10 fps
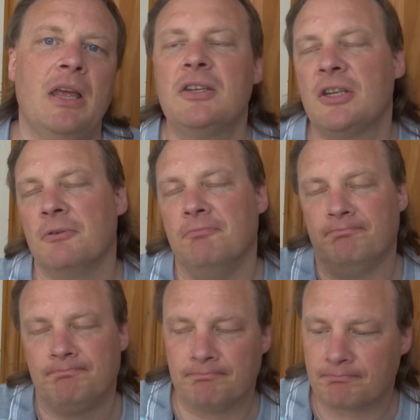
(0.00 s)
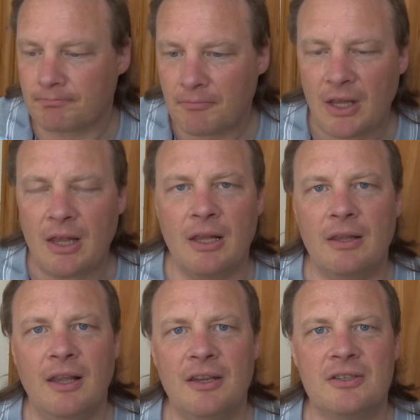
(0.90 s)
So
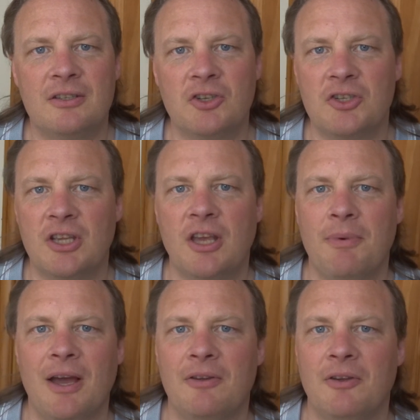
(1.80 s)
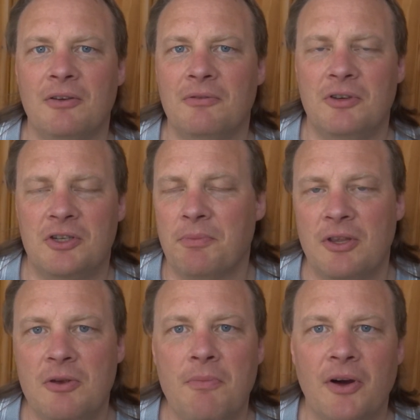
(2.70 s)
let's just think about
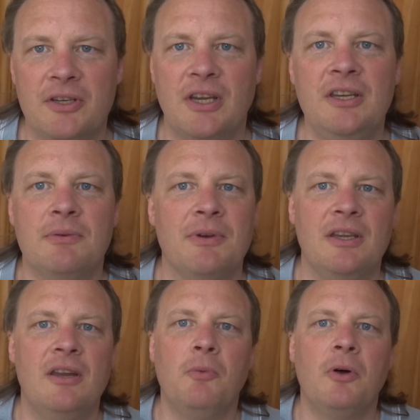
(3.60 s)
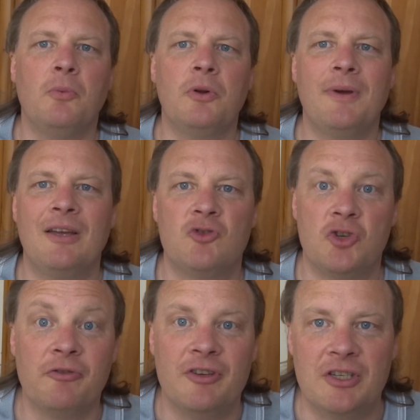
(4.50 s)
something you might say to me. You know, what about
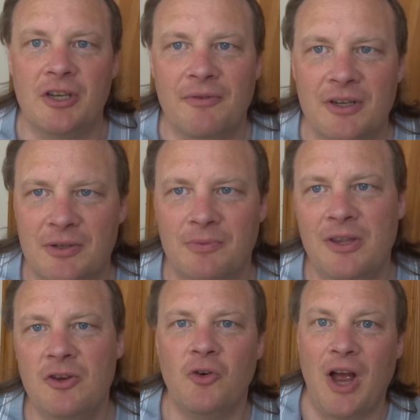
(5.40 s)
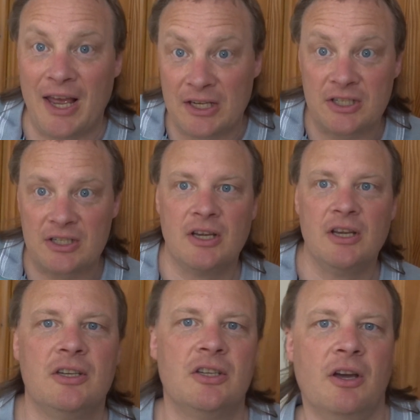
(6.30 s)
jury service when you're asked
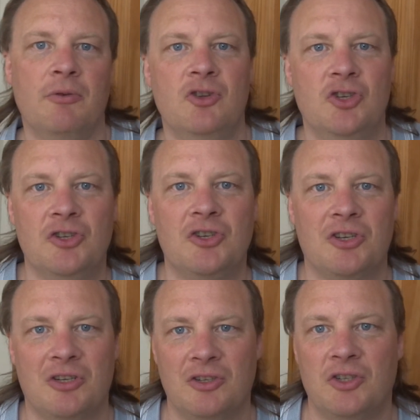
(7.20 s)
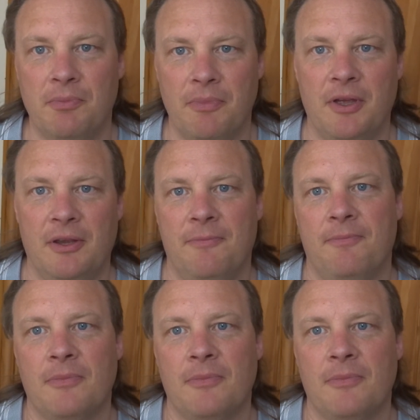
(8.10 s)
to go and judge something?